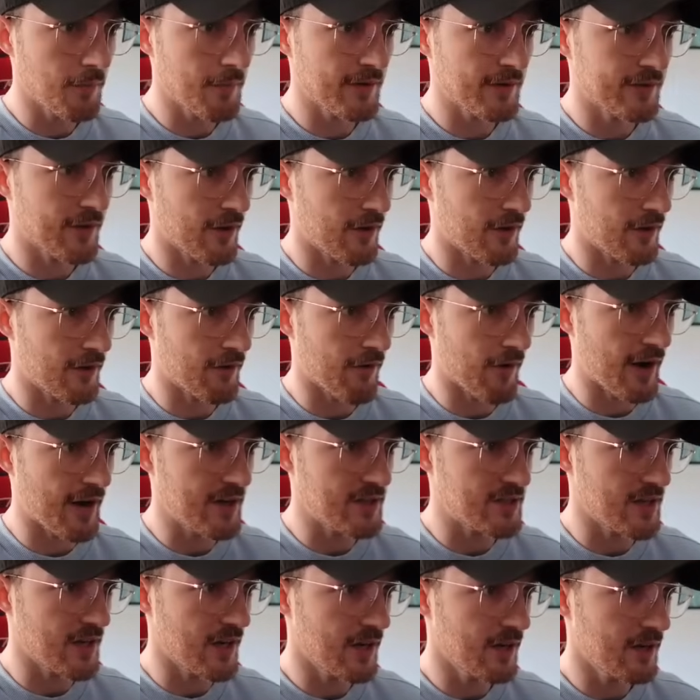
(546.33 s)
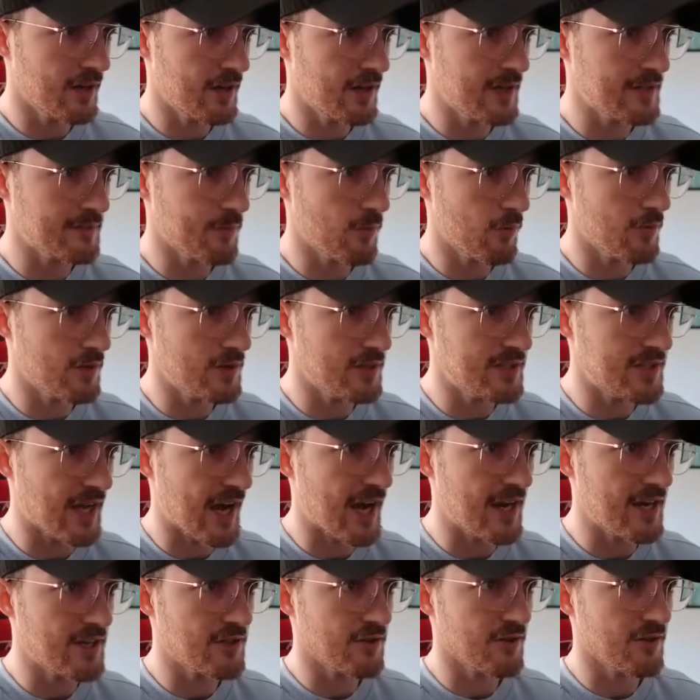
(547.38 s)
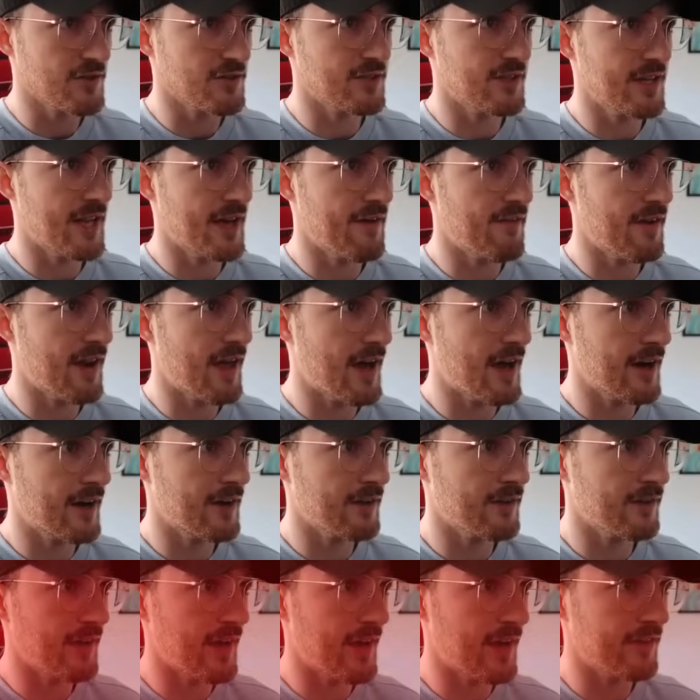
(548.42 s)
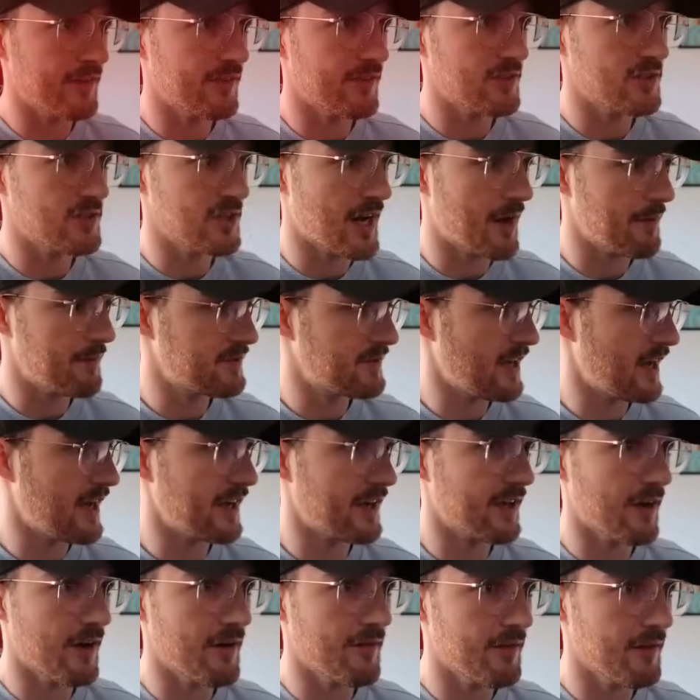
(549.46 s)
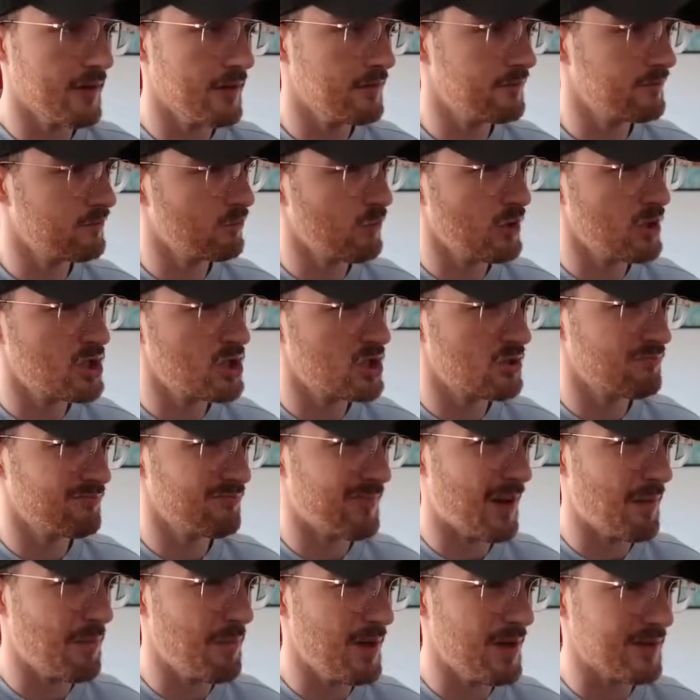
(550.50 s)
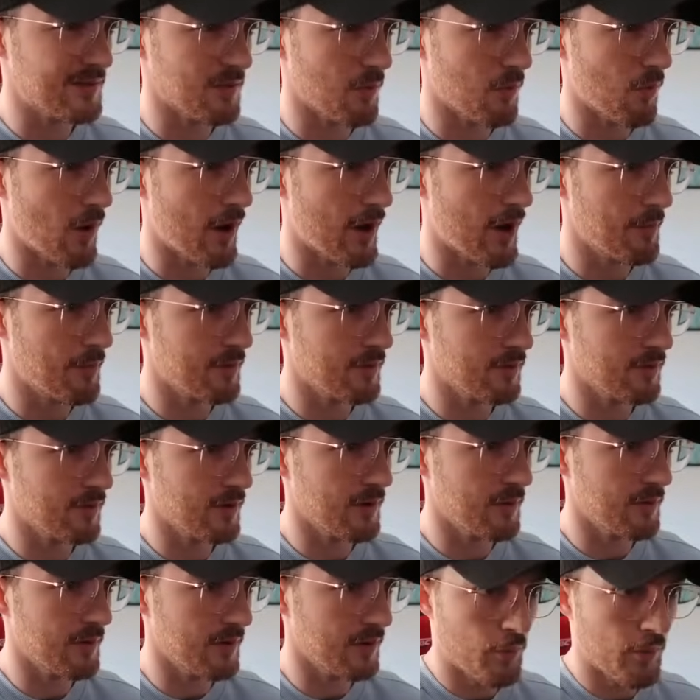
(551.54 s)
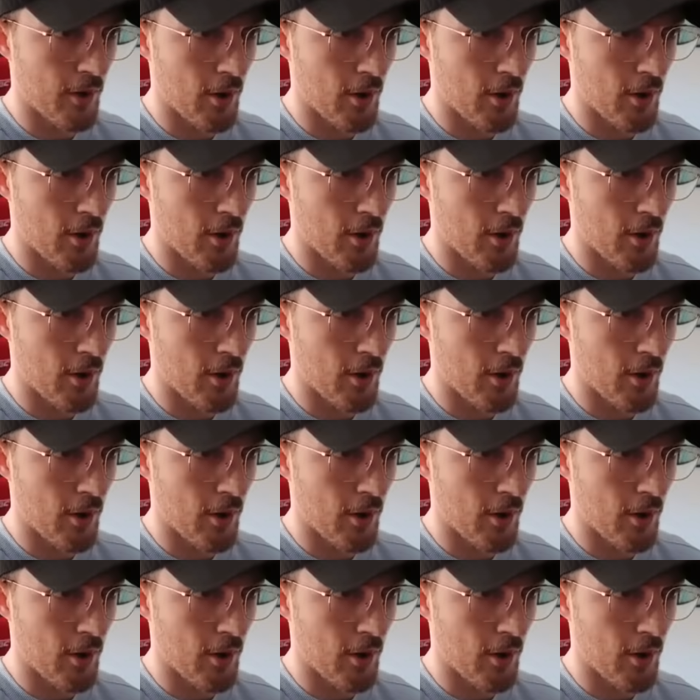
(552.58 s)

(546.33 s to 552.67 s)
Let's go to Granger. He's more dangerous than ever now because he has the sharp takeover, which I miss a wide open three with.